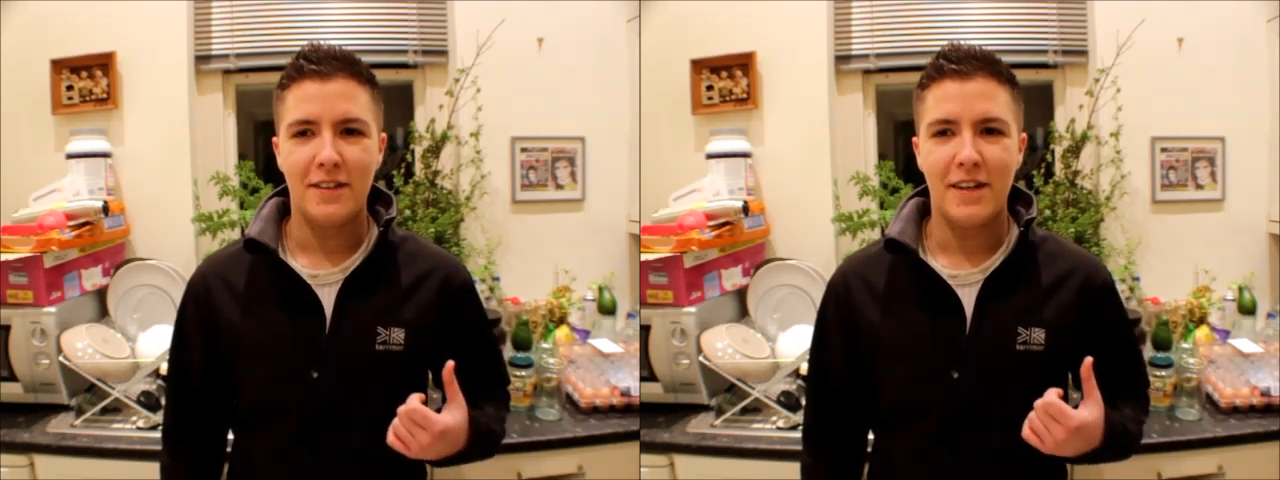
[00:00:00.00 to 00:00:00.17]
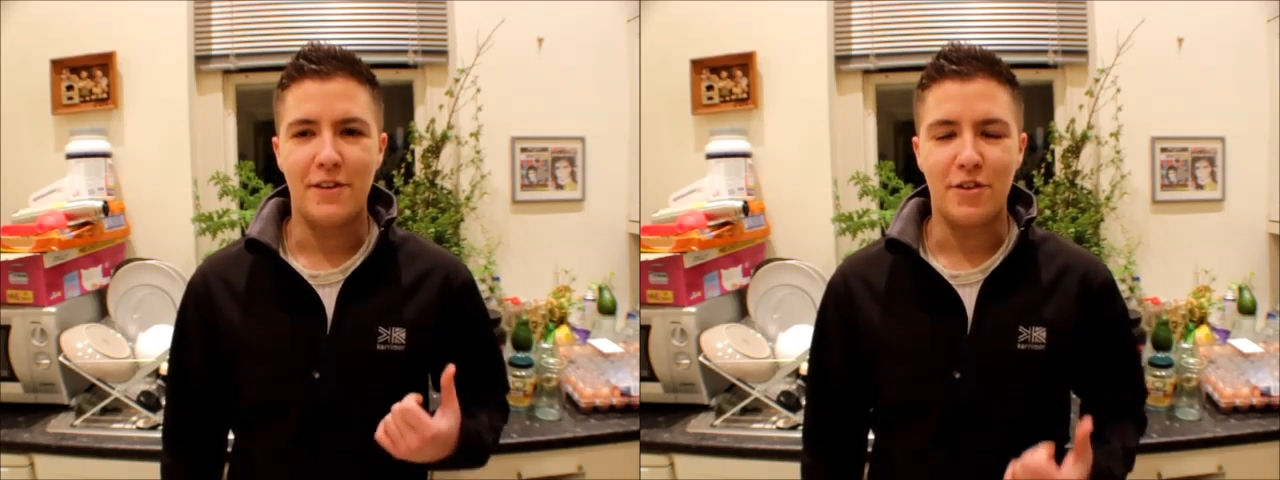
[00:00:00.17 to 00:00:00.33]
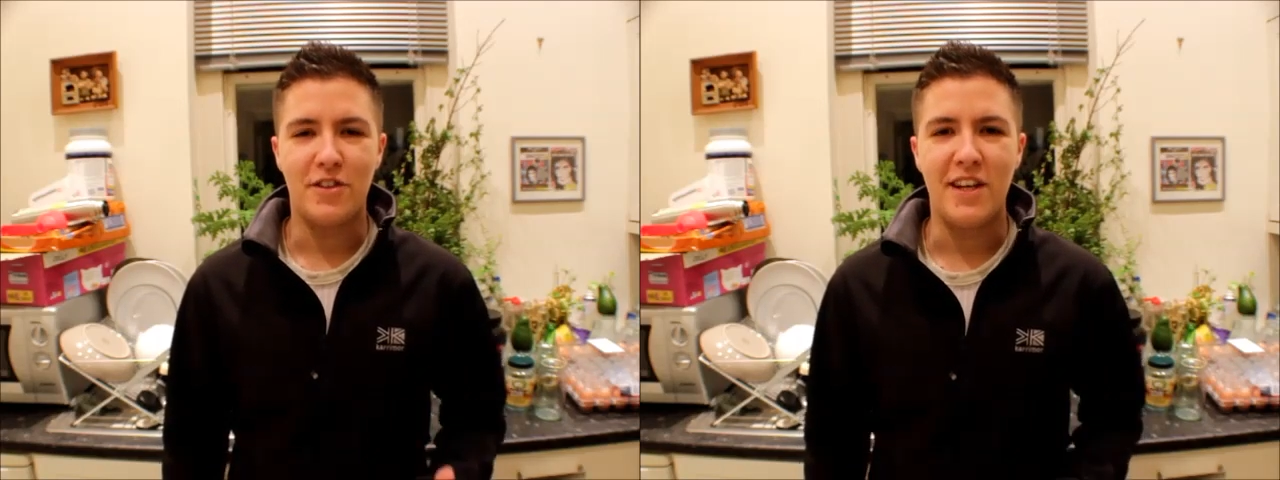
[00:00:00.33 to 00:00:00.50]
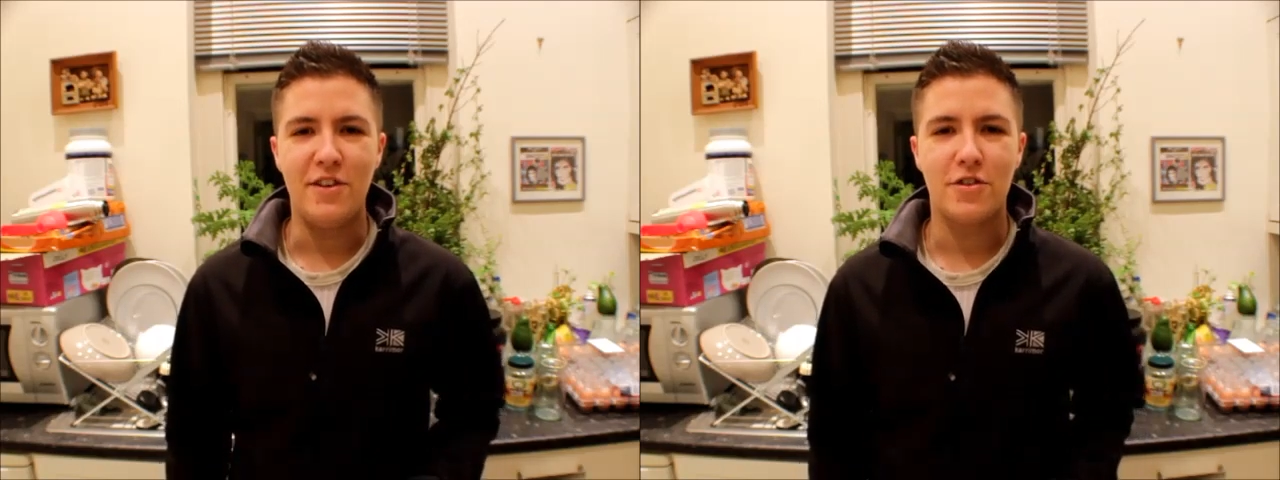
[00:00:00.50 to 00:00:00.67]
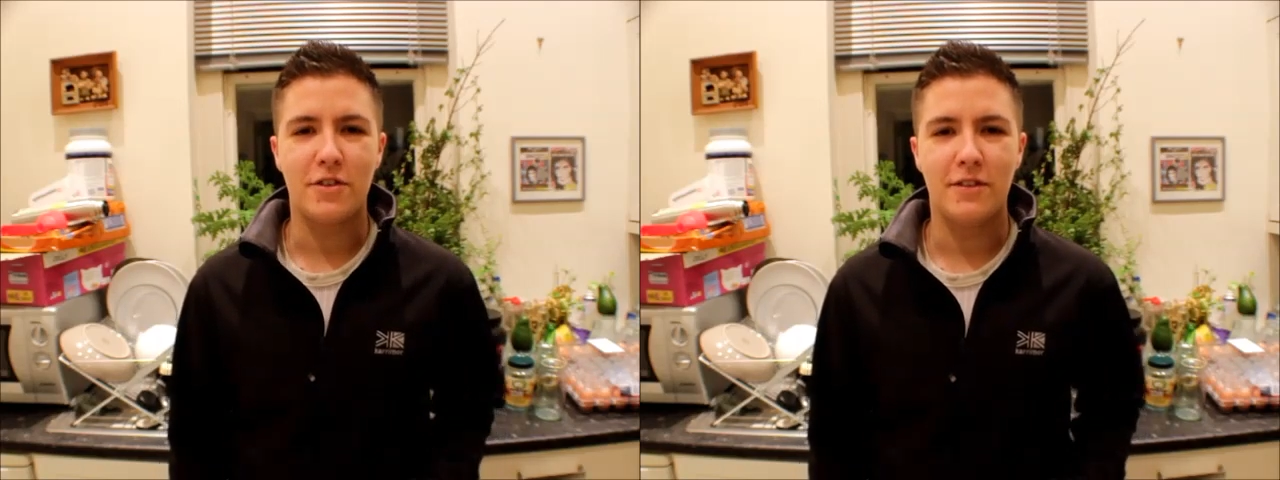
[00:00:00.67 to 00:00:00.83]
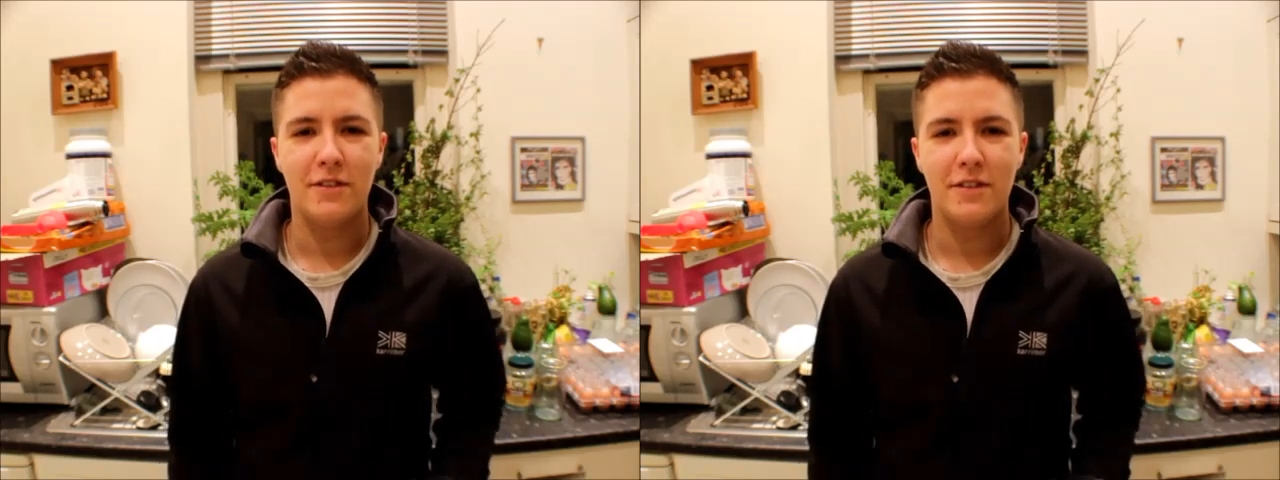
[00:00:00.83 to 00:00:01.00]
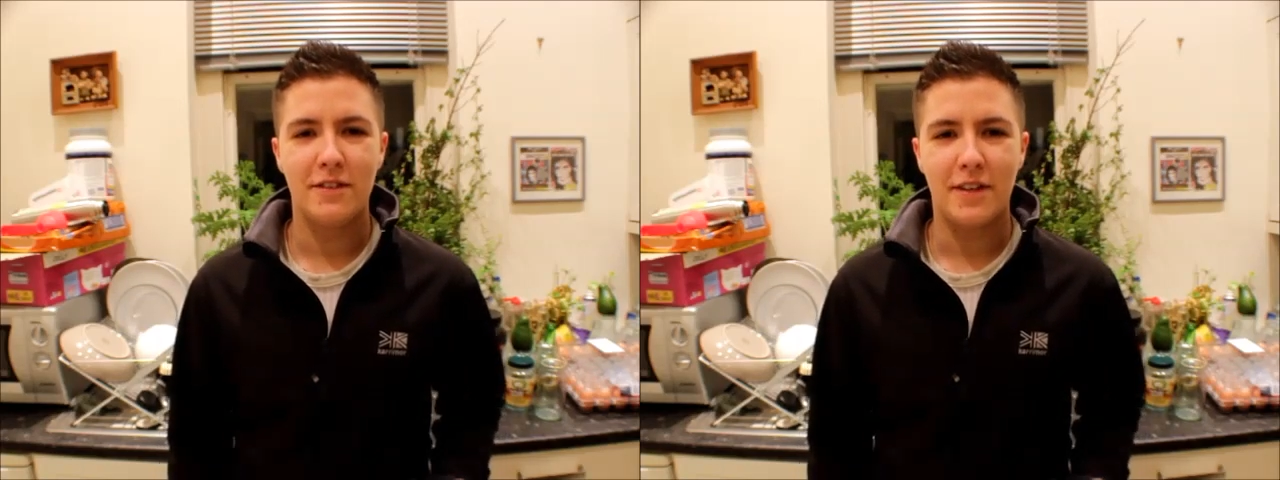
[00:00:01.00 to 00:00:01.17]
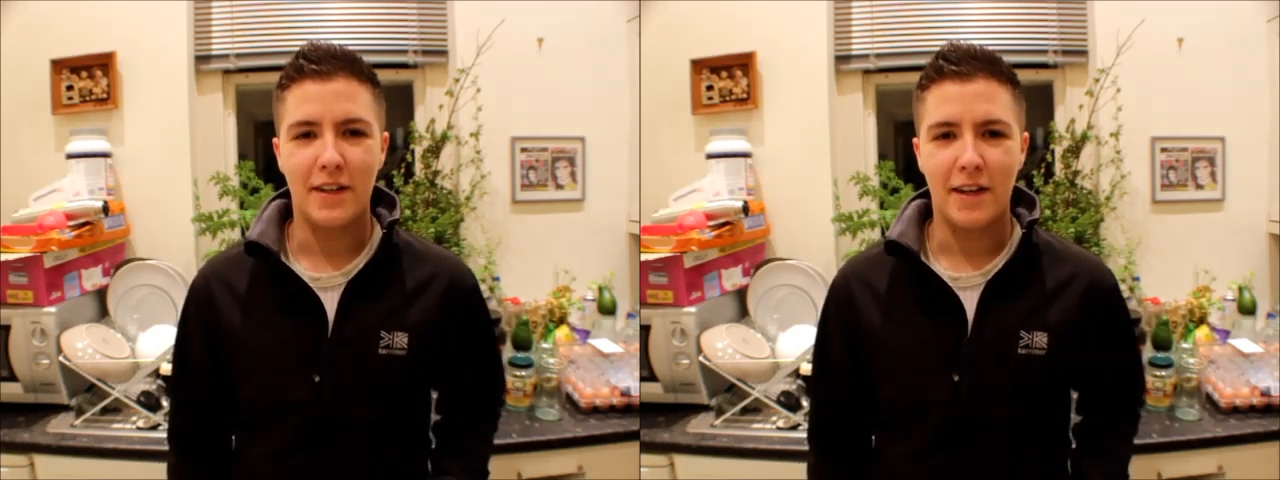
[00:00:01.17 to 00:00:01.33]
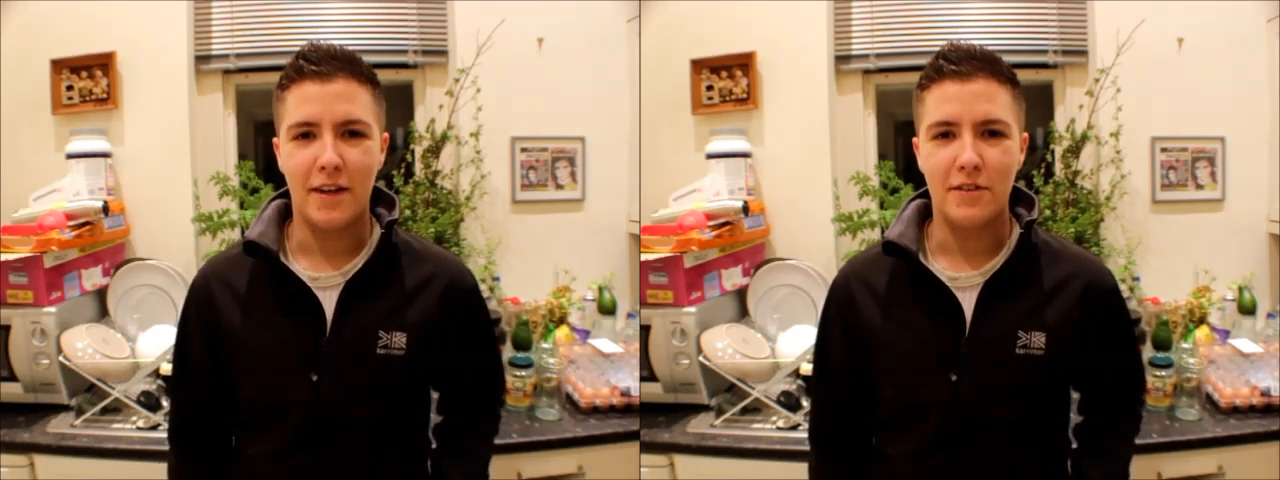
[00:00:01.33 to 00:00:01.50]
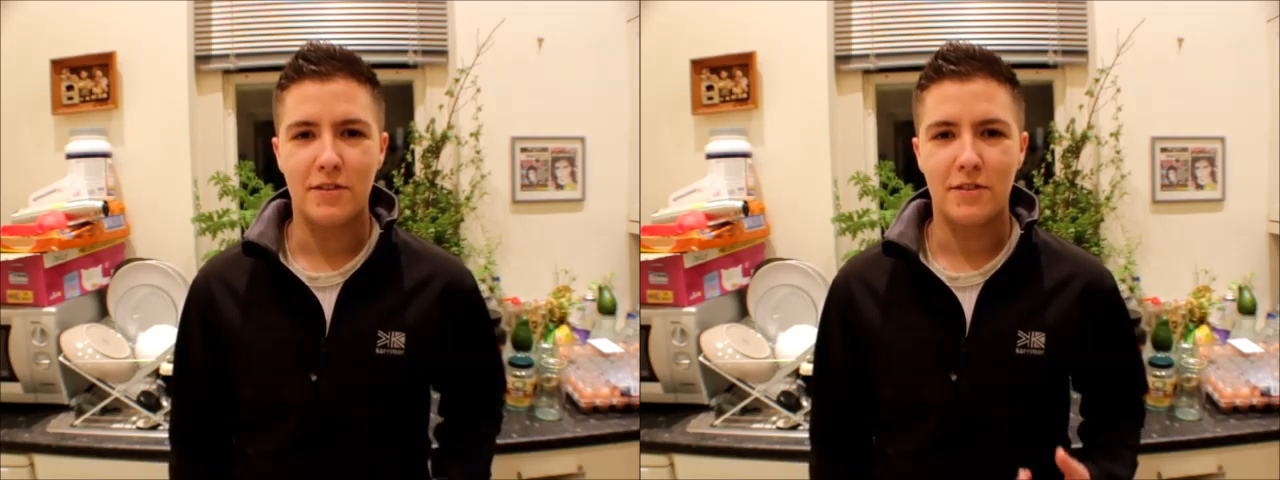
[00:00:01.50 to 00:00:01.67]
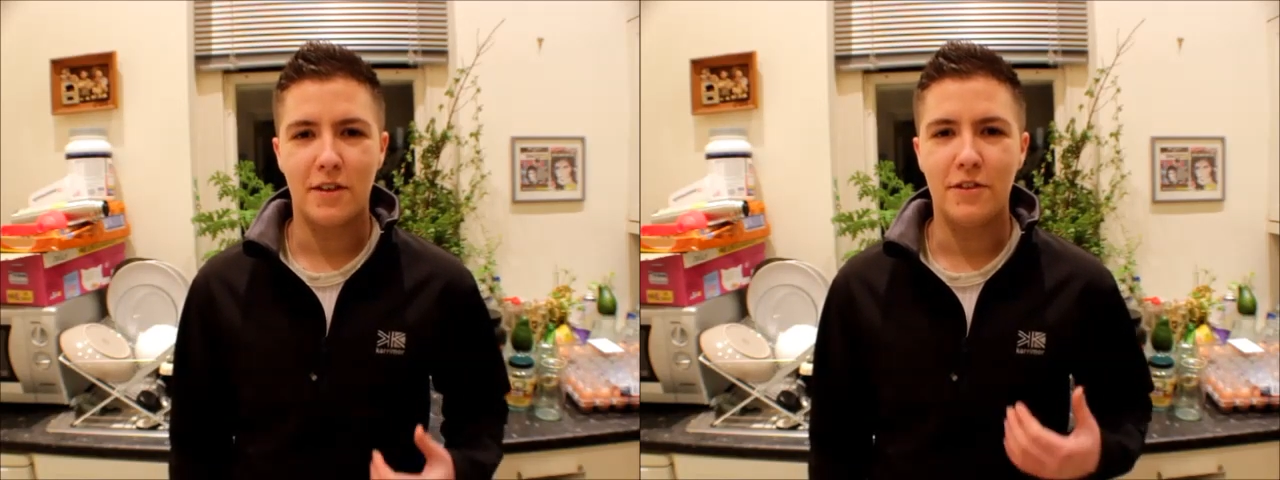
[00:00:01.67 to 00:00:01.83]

irritation, I guess,